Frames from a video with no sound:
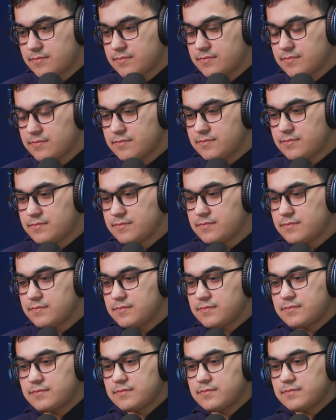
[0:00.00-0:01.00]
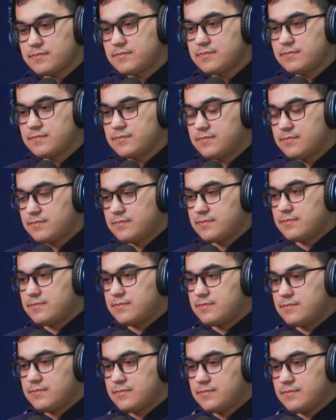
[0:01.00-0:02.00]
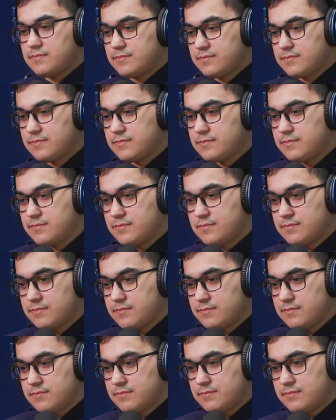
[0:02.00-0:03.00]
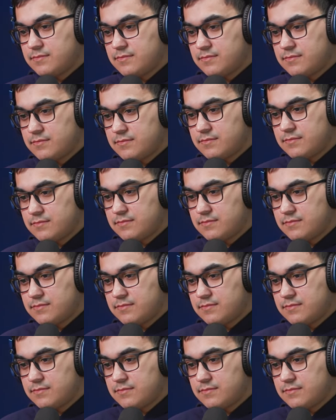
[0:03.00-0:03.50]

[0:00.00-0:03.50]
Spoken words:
(silent)